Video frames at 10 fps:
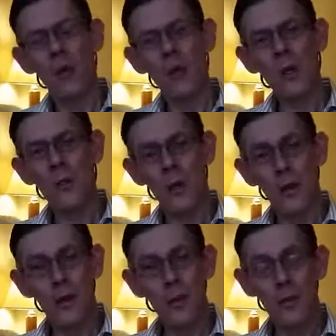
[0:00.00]
you people
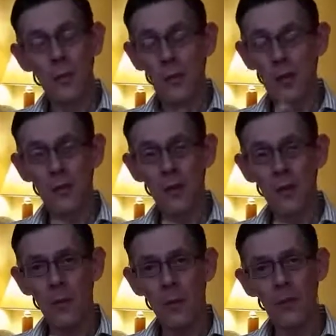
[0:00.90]
out there that's been listening to
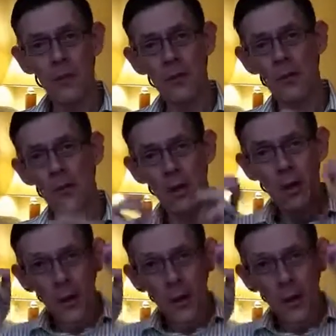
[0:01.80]
my messages on